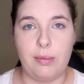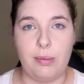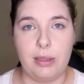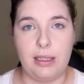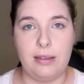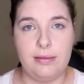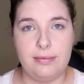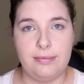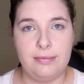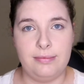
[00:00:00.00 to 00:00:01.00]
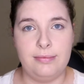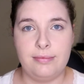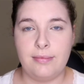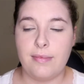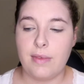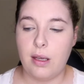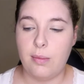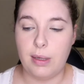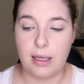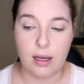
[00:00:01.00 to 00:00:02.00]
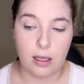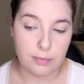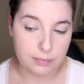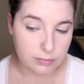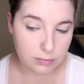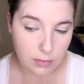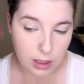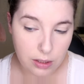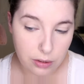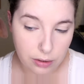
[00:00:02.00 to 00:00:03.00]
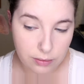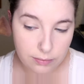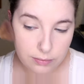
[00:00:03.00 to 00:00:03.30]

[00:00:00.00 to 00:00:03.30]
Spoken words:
Maybelline. But I do.